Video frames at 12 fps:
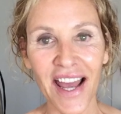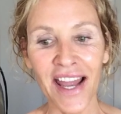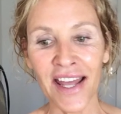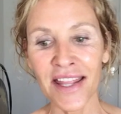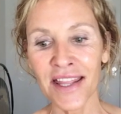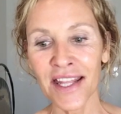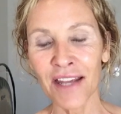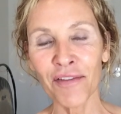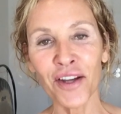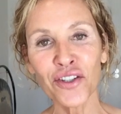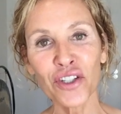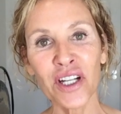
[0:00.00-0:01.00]
And
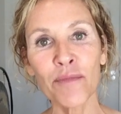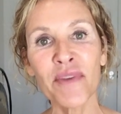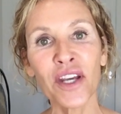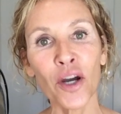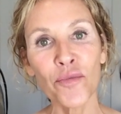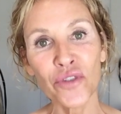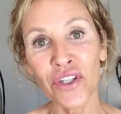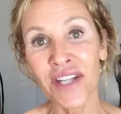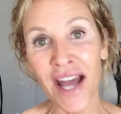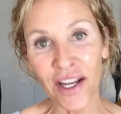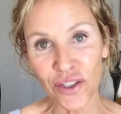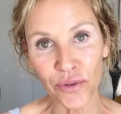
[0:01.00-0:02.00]
eventually it becomes a
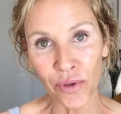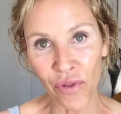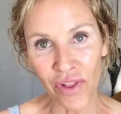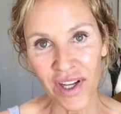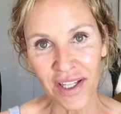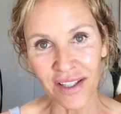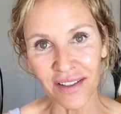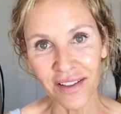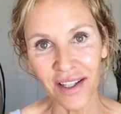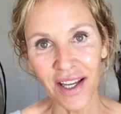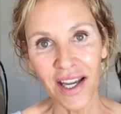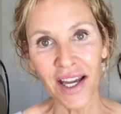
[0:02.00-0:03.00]
natural thing.
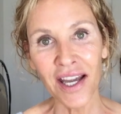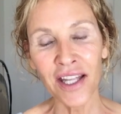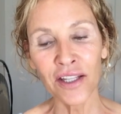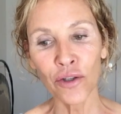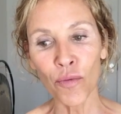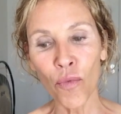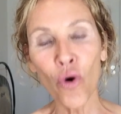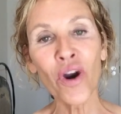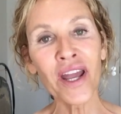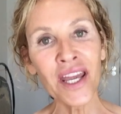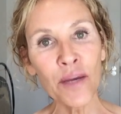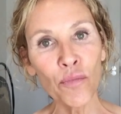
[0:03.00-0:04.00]
And the more
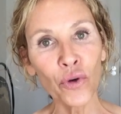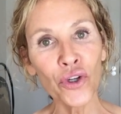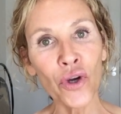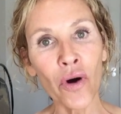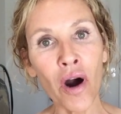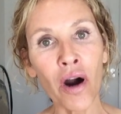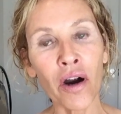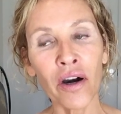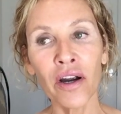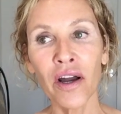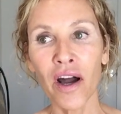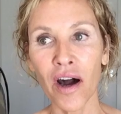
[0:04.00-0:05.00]
able you are
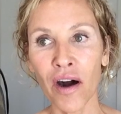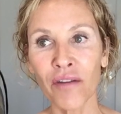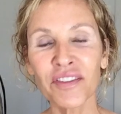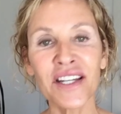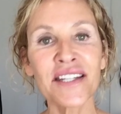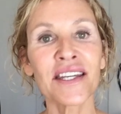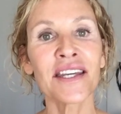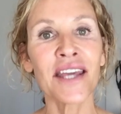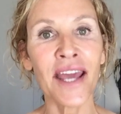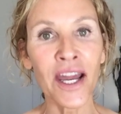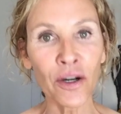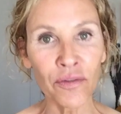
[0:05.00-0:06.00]
of taking
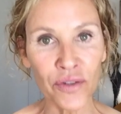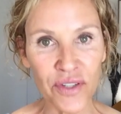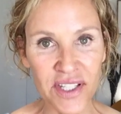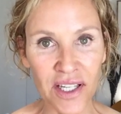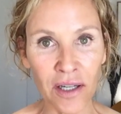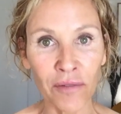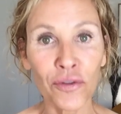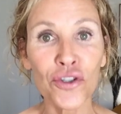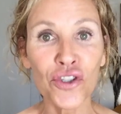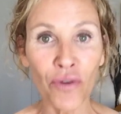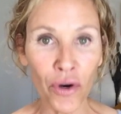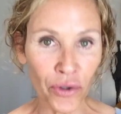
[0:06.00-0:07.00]
care of yourself, the
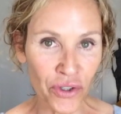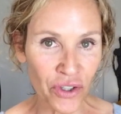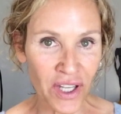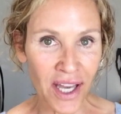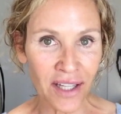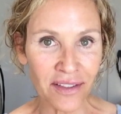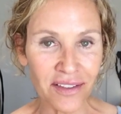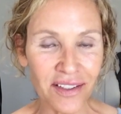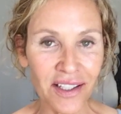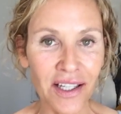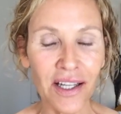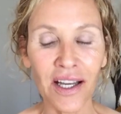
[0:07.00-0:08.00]
stronger you get.
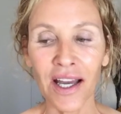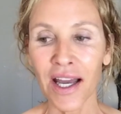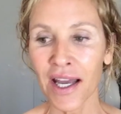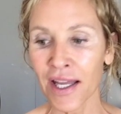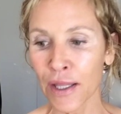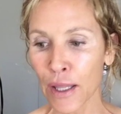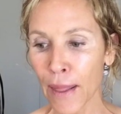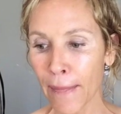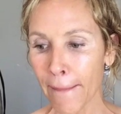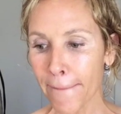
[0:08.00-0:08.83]
And